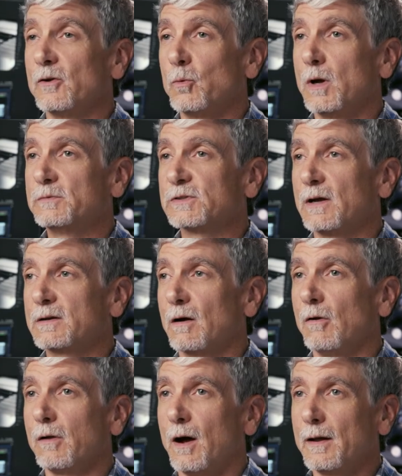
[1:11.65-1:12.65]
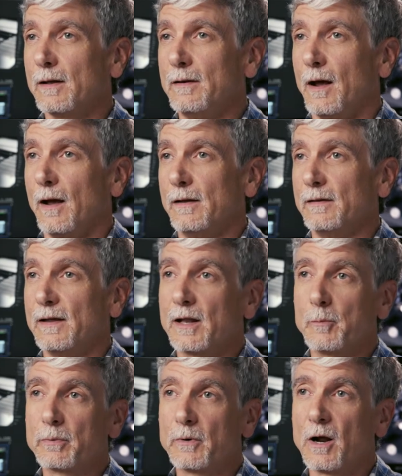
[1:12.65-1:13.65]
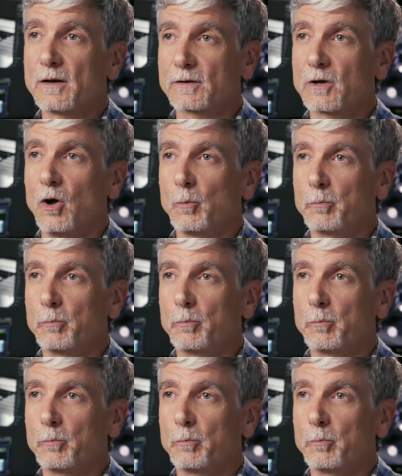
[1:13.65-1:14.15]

a website called Iodine. They had a product called